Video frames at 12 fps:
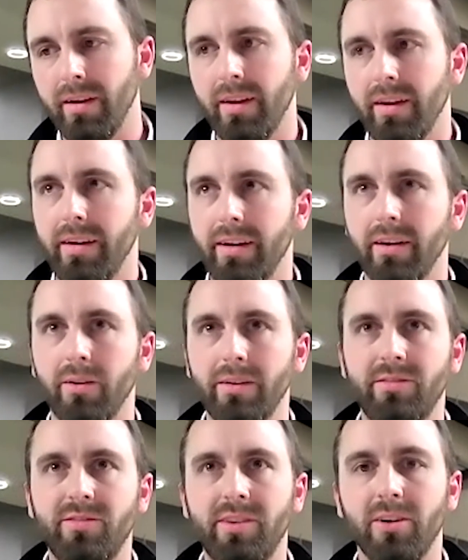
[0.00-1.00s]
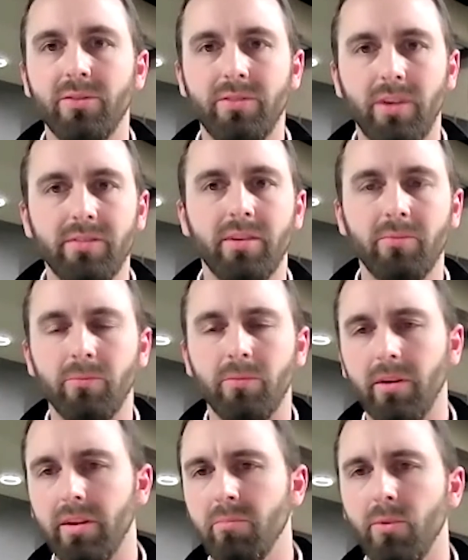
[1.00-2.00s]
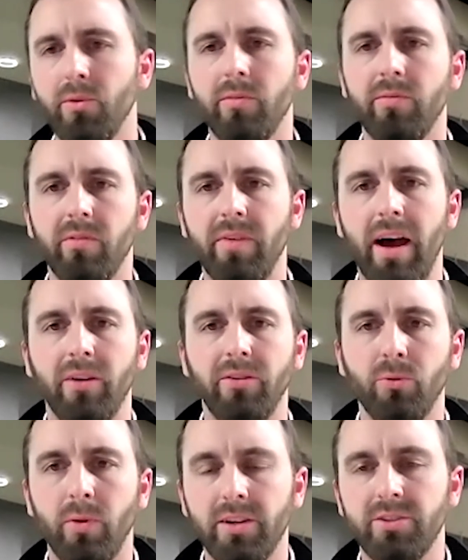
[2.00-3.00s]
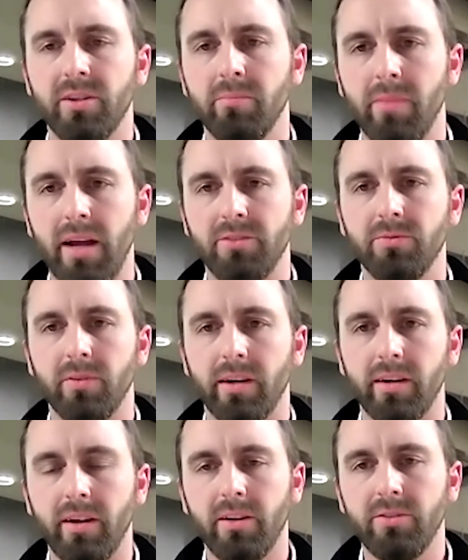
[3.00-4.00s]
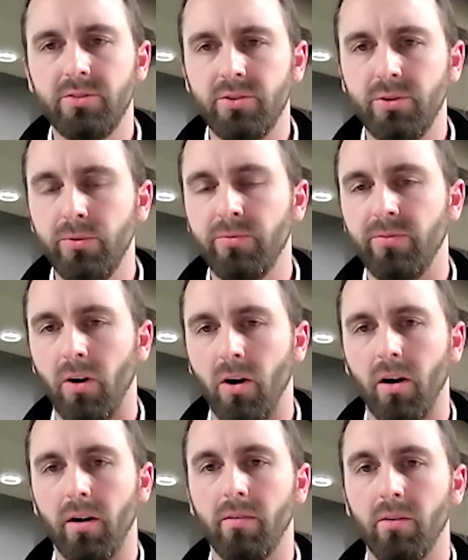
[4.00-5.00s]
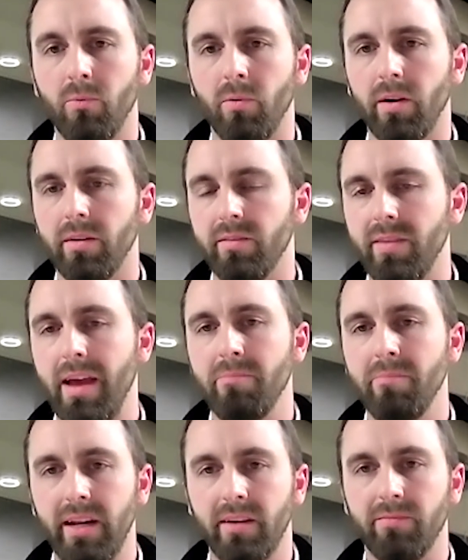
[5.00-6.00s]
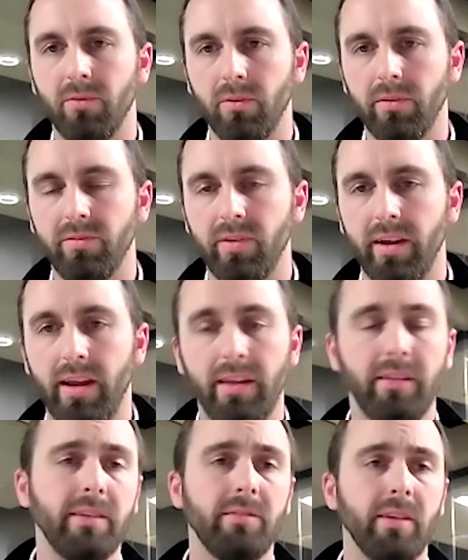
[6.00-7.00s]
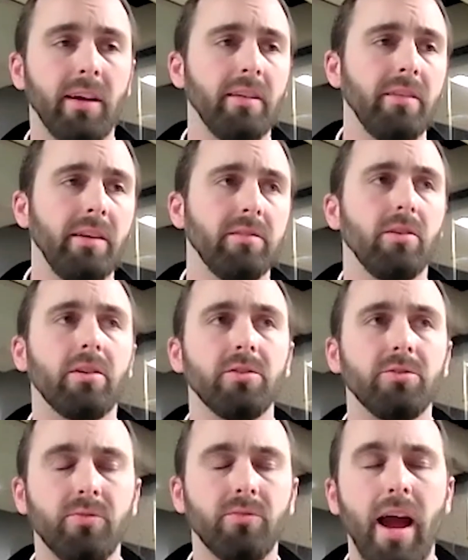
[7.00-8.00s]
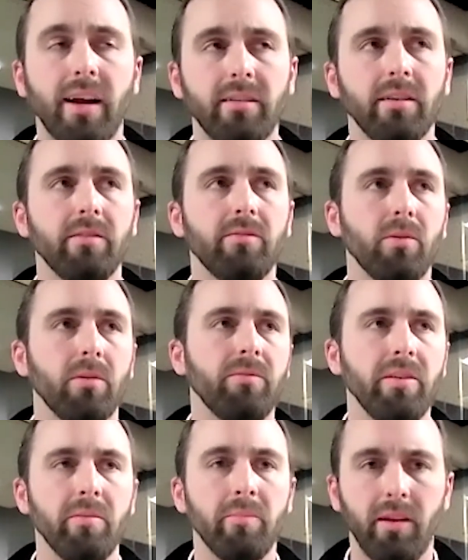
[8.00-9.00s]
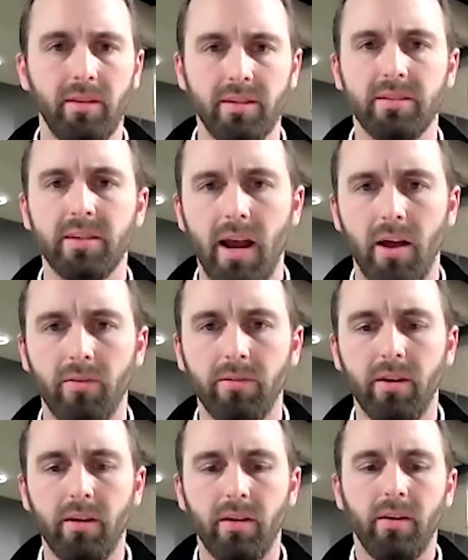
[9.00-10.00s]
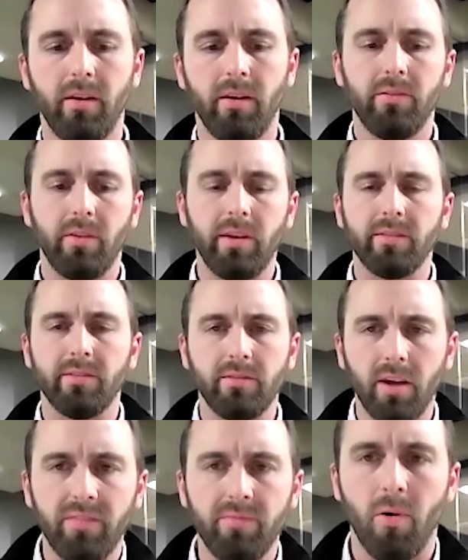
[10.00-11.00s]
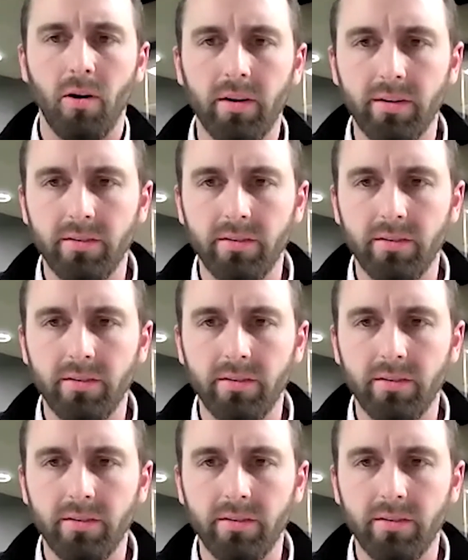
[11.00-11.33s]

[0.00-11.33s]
it still doesn't really move the valuation metric too far where it's that meaningful to say, hey, these look attractive or fundamentally sound. So I think it's a tough market to